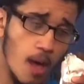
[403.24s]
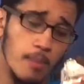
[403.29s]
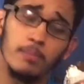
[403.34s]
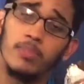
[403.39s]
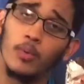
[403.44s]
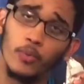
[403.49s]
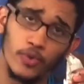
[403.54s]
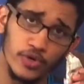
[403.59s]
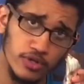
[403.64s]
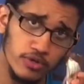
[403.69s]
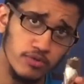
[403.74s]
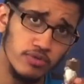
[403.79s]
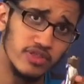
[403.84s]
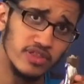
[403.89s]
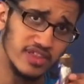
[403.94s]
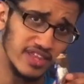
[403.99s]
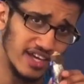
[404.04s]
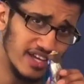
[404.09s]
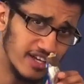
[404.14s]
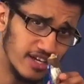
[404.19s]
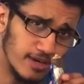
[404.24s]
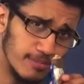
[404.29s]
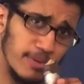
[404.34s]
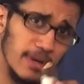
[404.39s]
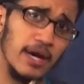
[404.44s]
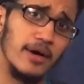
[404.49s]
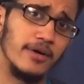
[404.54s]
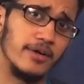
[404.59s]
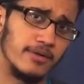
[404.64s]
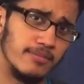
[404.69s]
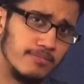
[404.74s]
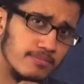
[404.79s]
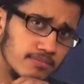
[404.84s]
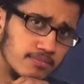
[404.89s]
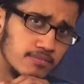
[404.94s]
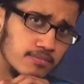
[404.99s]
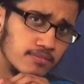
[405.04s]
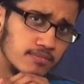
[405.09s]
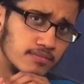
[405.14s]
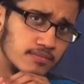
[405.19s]
But when you think about it,
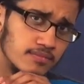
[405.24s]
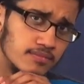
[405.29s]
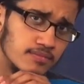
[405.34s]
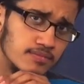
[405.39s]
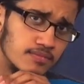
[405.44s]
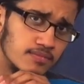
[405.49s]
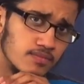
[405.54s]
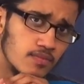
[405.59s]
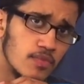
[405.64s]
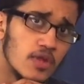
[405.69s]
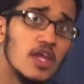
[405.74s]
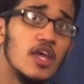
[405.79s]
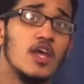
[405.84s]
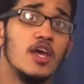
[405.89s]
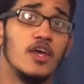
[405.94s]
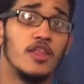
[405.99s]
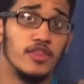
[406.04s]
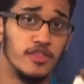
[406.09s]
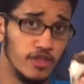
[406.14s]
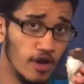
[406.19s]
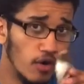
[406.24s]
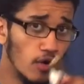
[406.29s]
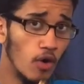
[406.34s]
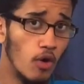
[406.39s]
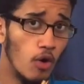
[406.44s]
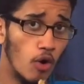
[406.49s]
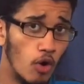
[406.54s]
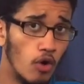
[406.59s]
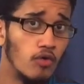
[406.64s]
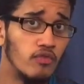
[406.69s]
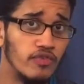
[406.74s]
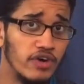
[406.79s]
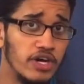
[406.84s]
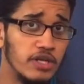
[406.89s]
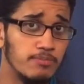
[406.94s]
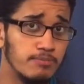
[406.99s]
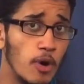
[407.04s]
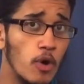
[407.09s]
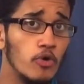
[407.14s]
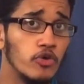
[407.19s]
there are
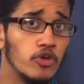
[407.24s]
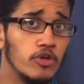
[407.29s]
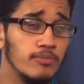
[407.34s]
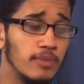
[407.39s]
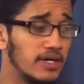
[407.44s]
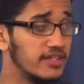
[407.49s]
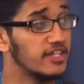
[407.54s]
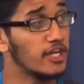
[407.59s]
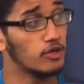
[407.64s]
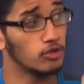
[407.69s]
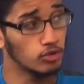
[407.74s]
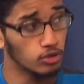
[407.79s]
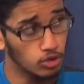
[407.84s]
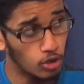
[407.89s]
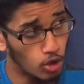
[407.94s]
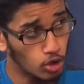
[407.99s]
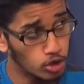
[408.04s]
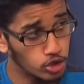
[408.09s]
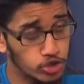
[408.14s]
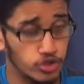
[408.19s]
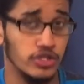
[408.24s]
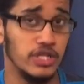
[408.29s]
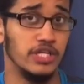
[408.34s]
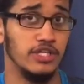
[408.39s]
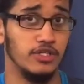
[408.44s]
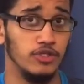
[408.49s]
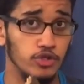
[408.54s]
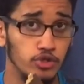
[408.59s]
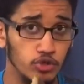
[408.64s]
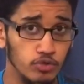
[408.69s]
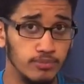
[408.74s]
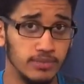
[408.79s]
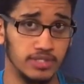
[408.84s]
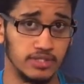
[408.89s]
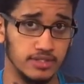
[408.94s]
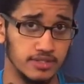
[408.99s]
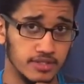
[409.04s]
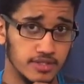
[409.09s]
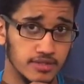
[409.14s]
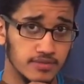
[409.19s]
already Pokemon that are larger than
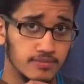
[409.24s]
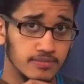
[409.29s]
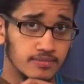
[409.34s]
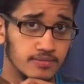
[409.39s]
humans.